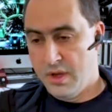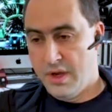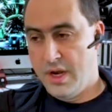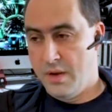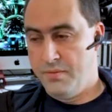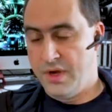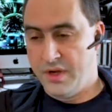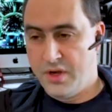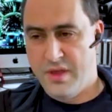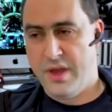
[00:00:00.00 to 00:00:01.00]
I
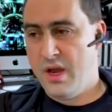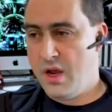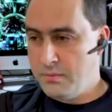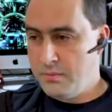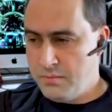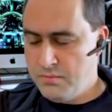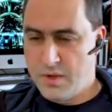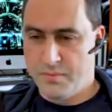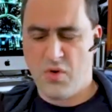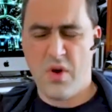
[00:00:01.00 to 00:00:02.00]
go there,
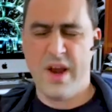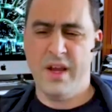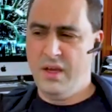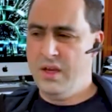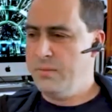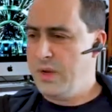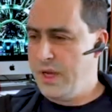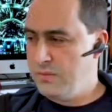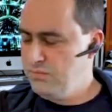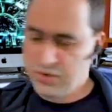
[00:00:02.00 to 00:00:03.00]
I'm cranky, I'm
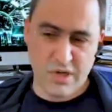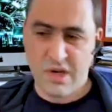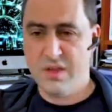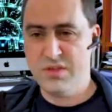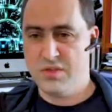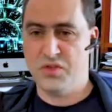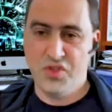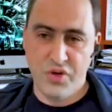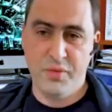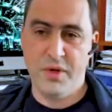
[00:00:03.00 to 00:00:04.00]
like, "Oh, this is
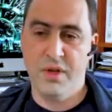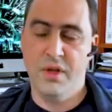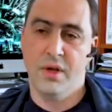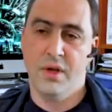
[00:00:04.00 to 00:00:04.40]
stupid."